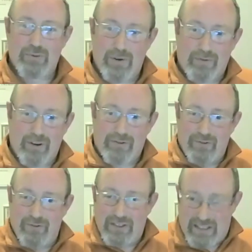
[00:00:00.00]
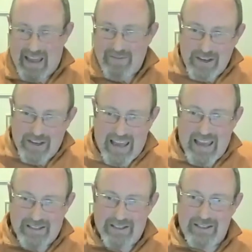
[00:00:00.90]
We've got 7
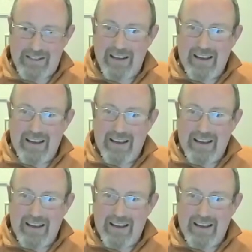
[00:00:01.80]
days